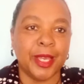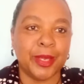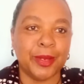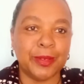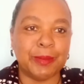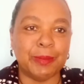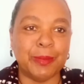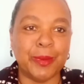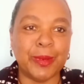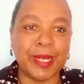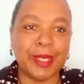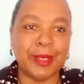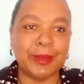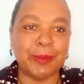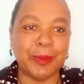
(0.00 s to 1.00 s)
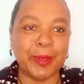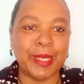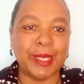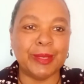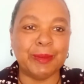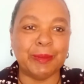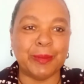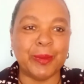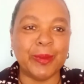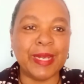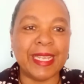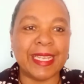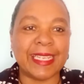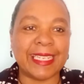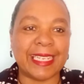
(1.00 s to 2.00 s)
Good morning, good morning, good
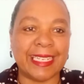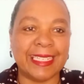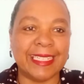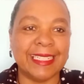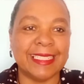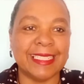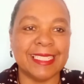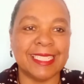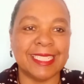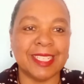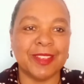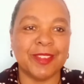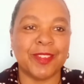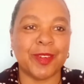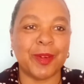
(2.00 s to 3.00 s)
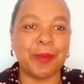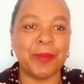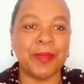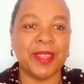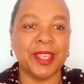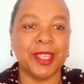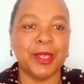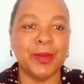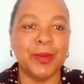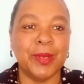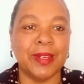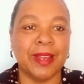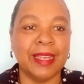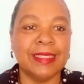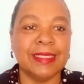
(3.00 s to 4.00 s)
morning. Greetings here from the
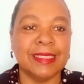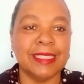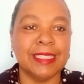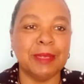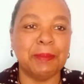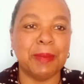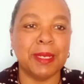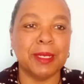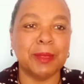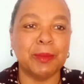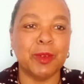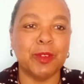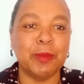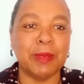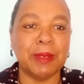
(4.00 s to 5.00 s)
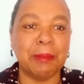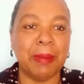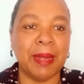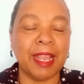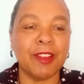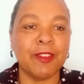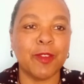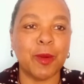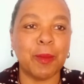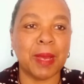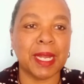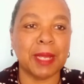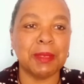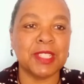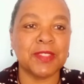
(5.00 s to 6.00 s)
United Independent Movement Platform.
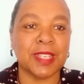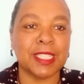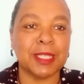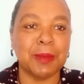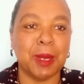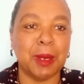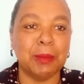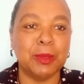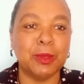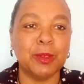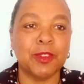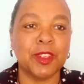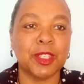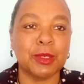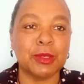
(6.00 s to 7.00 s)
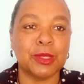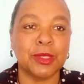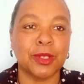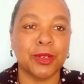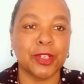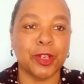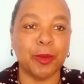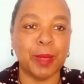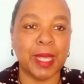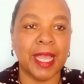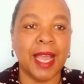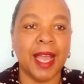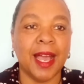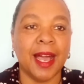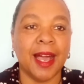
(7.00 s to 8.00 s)
My name is Fatima Abdool. For those who don't know
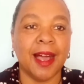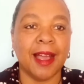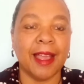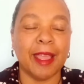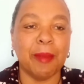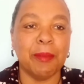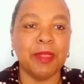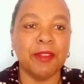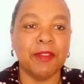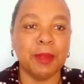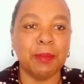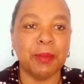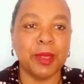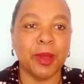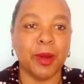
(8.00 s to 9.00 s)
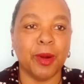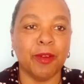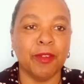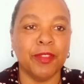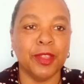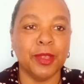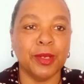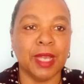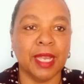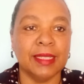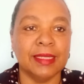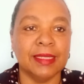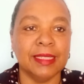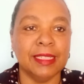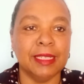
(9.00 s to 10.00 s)
me, I am the VP of the
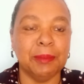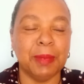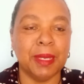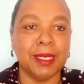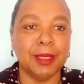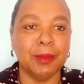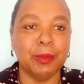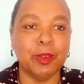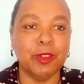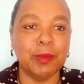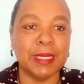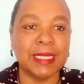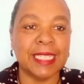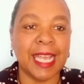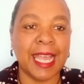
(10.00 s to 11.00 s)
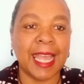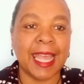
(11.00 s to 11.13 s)
United Independent Movement.